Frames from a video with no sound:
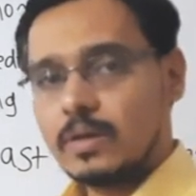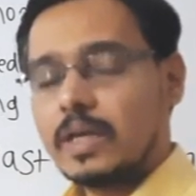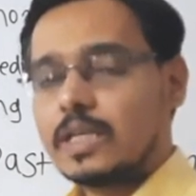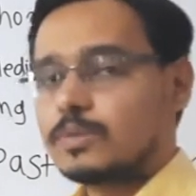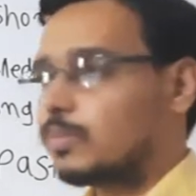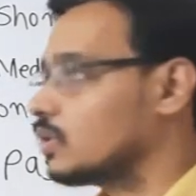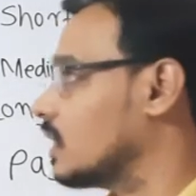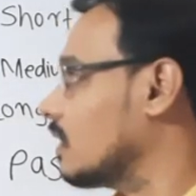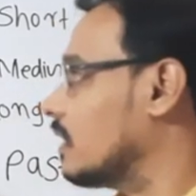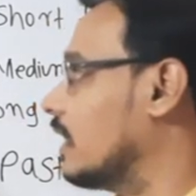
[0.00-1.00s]

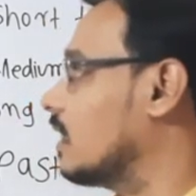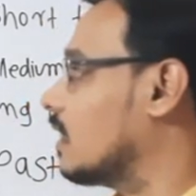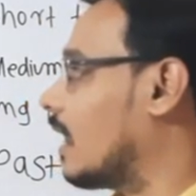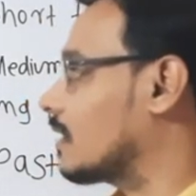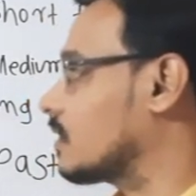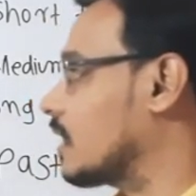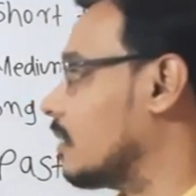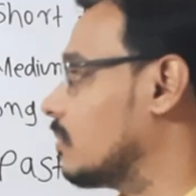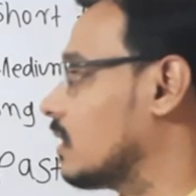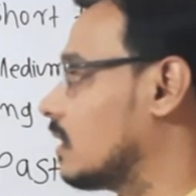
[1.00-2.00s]
exposure in large
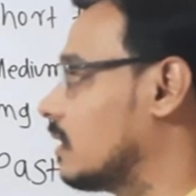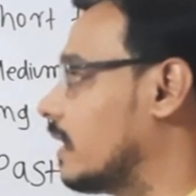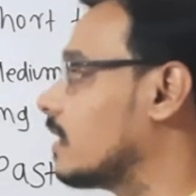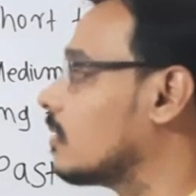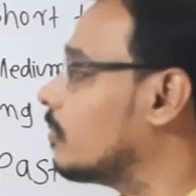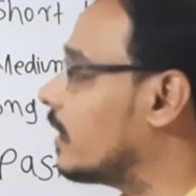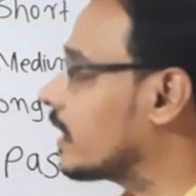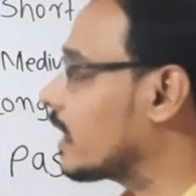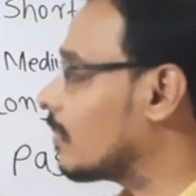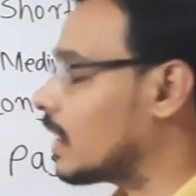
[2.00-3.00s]
cap, then
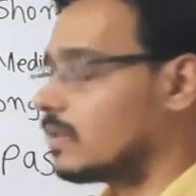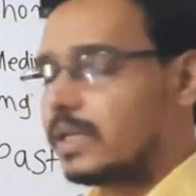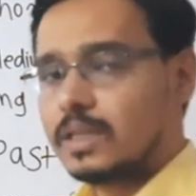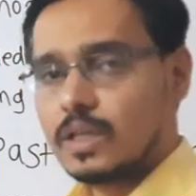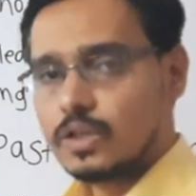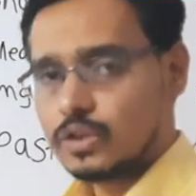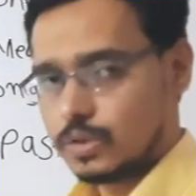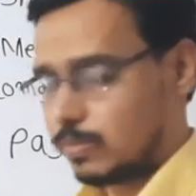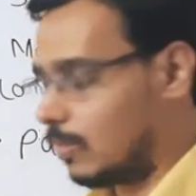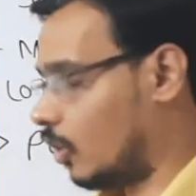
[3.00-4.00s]
mid cap, and then
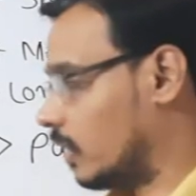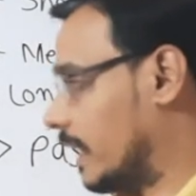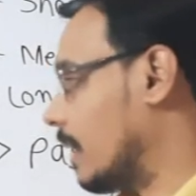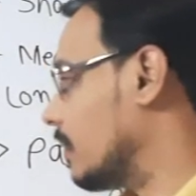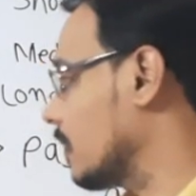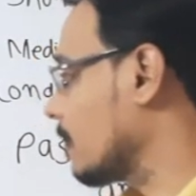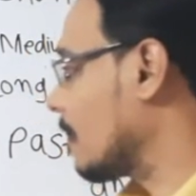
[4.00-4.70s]
small cap.